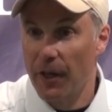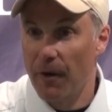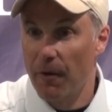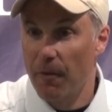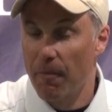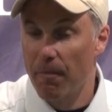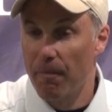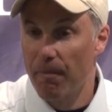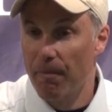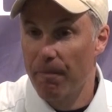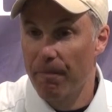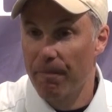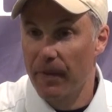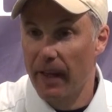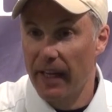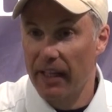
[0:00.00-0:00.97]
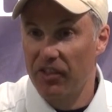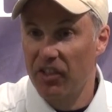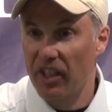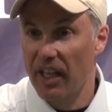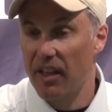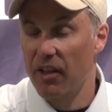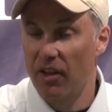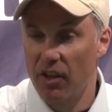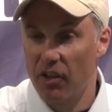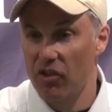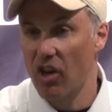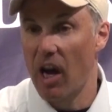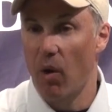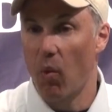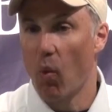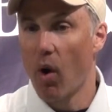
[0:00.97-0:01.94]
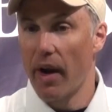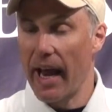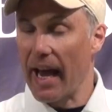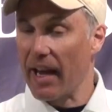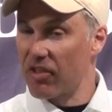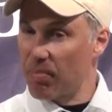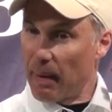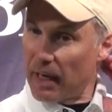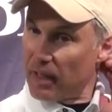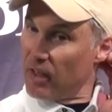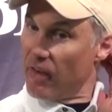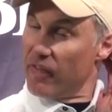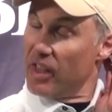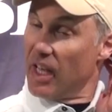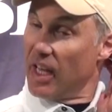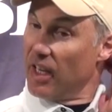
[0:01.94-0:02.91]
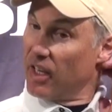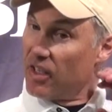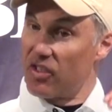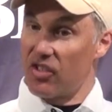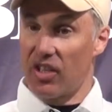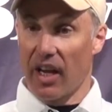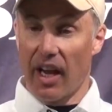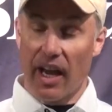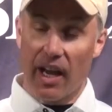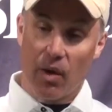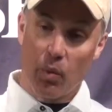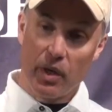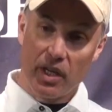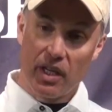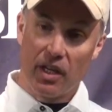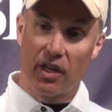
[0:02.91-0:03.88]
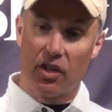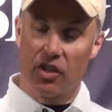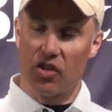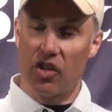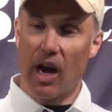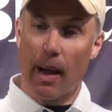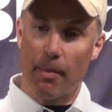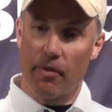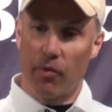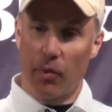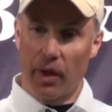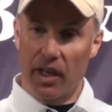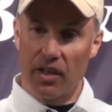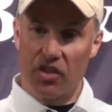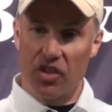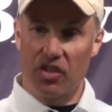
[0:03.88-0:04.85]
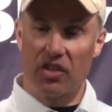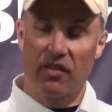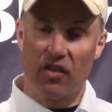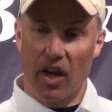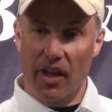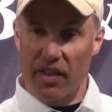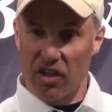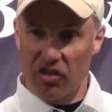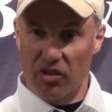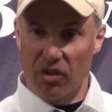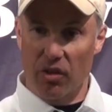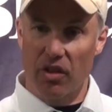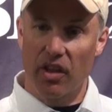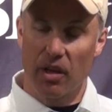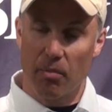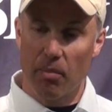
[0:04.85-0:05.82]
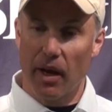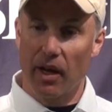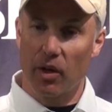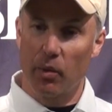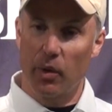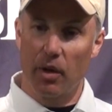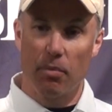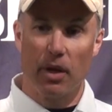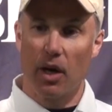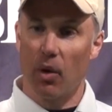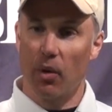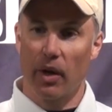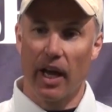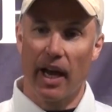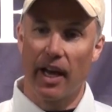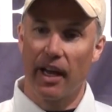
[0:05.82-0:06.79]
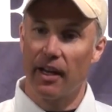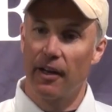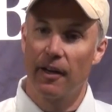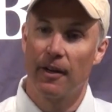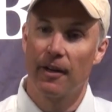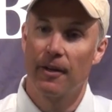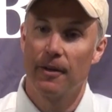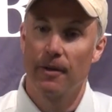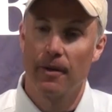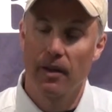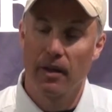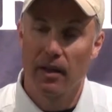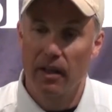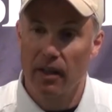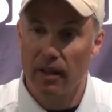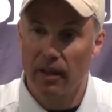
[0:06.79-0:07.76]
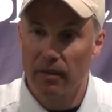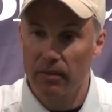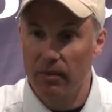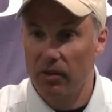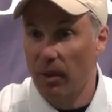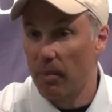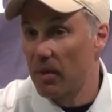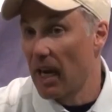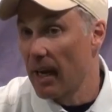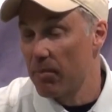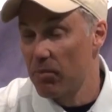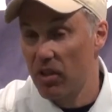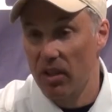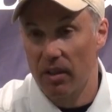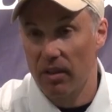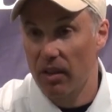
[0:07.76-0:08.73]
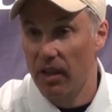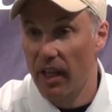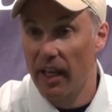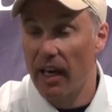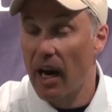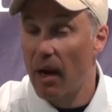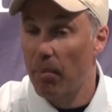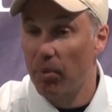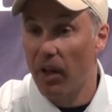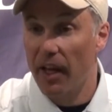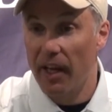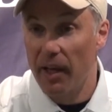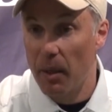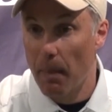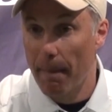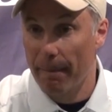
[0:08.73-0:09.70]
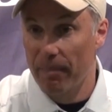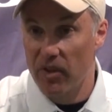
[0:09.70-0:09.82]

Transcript: So I said, there, there's not one aspect of it that you can say, hey, we did a good job. If we could just have done this little thing better, we'd have been okay. You know, sometimes you, you get outplayed.